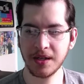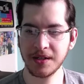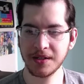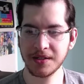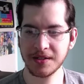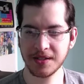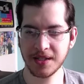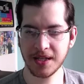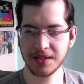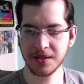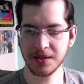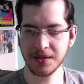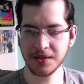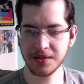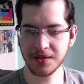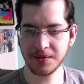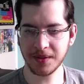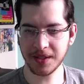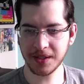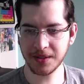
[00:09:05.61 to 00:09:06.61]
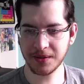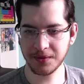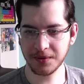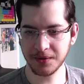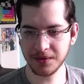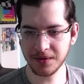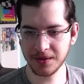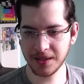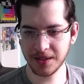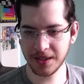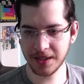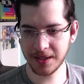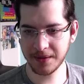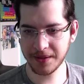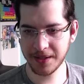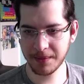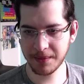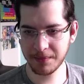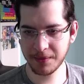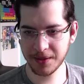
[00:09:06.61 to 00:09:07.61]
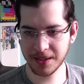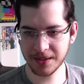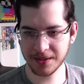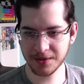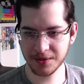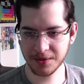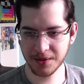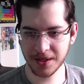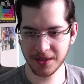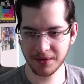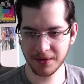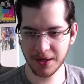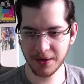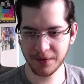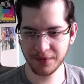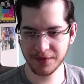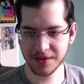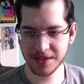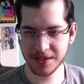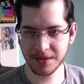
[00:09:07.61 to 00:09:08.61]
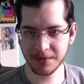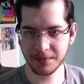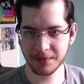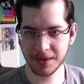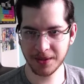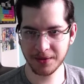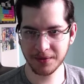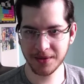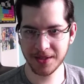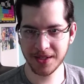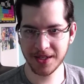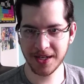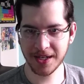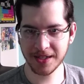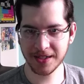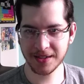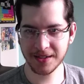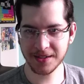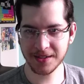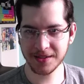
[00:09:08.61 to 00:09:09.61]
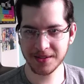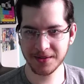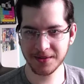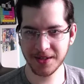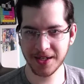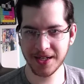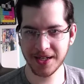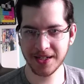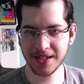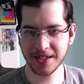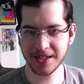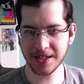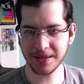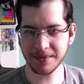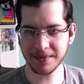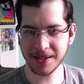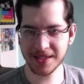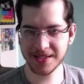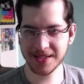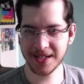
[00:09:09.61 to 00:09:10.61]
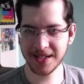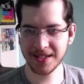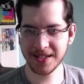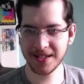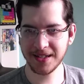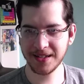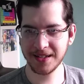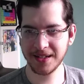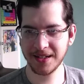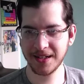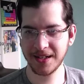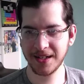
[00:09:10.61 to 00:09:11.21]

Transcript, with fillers: So that's also really cool. They put a trailer out for Xenoblade 3, and it looks great, and I'm excited.